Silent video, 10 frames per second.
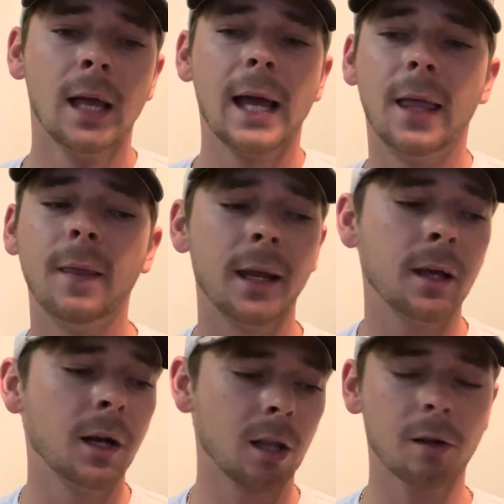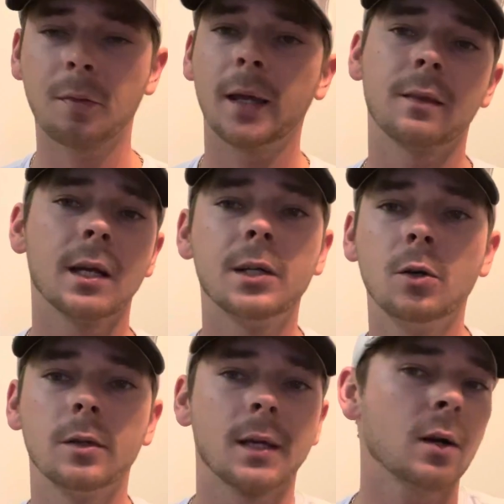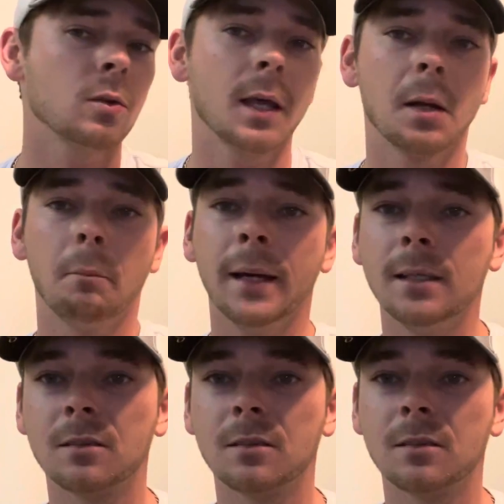And then another thing that I do is I don't let a bait